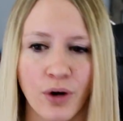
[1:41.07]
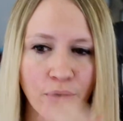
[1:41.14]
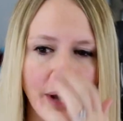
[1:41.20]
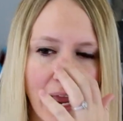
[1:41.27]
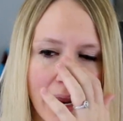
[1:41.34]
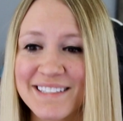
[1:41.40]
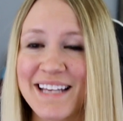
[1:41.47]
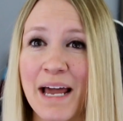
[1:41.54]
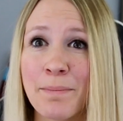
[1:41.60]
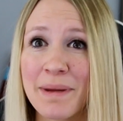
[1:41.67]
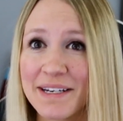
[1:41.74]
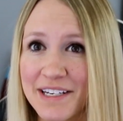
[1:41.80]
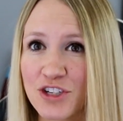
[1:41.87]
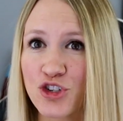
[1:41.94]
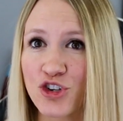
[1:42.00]
Okay,
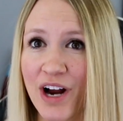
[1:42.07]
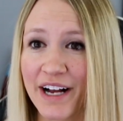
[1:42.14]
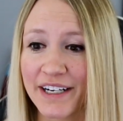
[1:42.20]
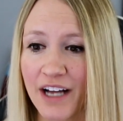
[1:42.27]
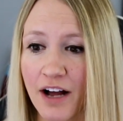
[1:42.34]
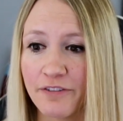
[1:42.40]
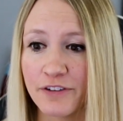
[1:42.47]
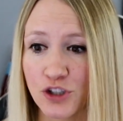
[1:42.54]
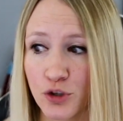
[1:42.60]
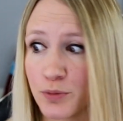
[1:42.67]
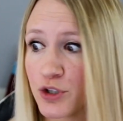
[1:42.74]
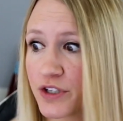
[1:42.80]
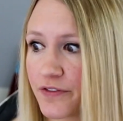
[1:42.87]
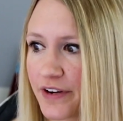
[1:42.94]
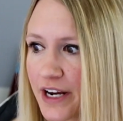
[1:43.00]
Sidemen Diss Track, official
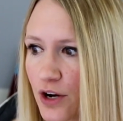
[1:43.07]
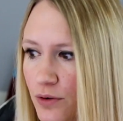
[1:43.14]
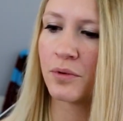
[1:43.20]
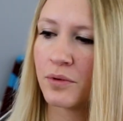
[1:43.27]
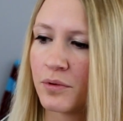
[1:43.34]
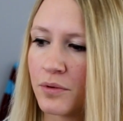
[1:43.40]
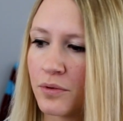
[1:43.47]
music video.